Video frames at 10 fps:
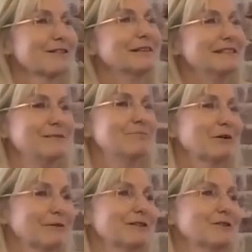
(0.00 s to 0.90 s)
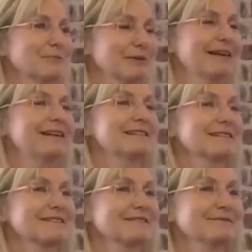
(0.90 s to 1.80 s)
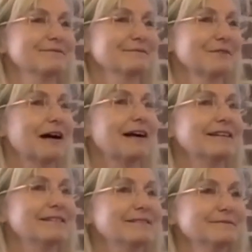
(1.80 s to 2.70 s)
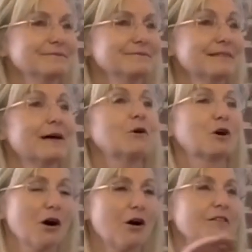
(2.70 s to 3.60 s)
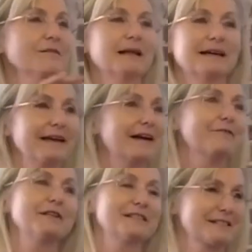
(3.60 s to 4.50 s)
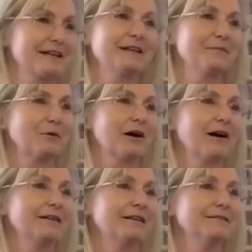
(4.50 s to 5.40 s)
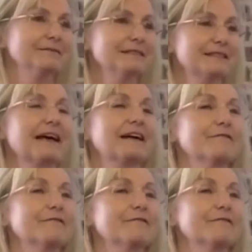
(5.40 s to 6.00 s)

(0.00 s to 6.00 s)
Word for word: to a deeper, richer place, right? That will call them like every study abroad to like